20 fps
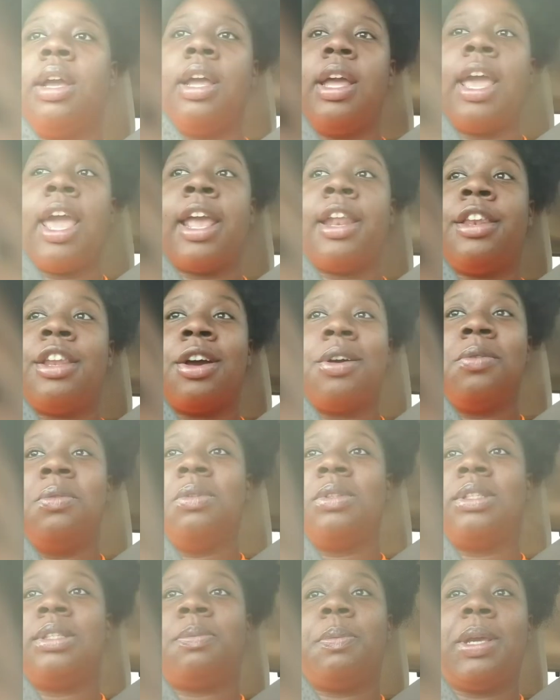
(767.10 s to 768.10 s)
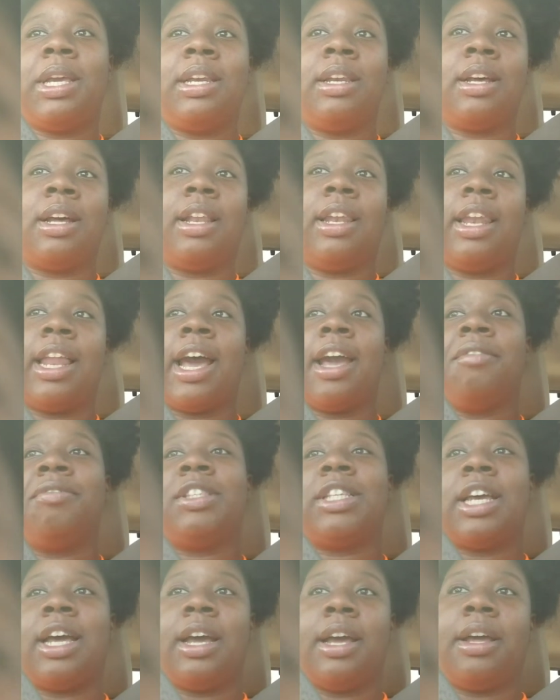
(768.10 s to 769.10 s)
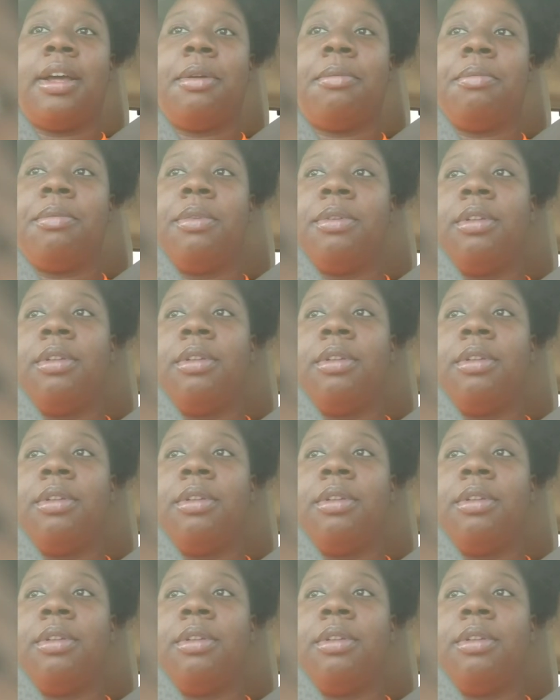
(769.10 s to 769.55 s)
And don't spend a lifetime